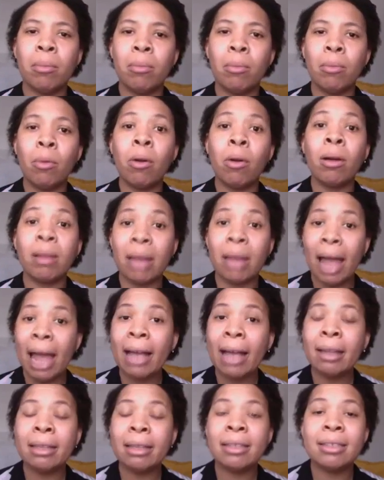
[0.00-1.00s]
more
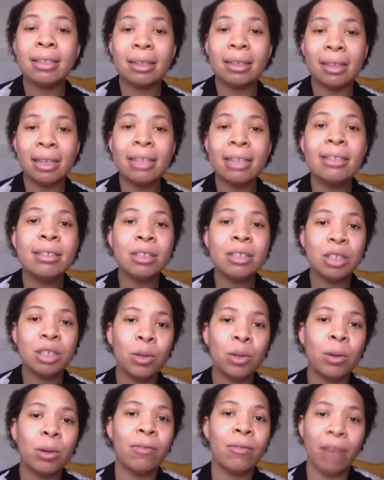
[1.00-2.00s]
likely to listen
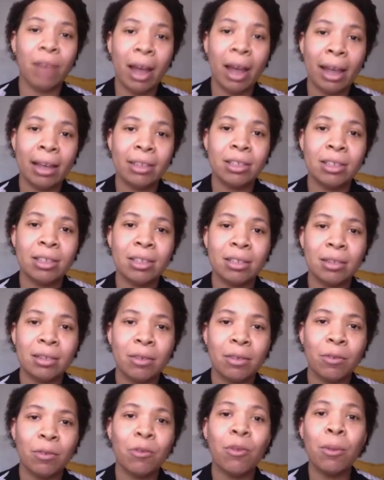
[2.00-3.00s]
to advice
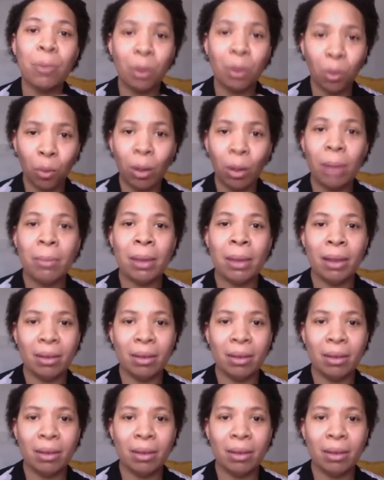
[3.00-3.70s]
from the women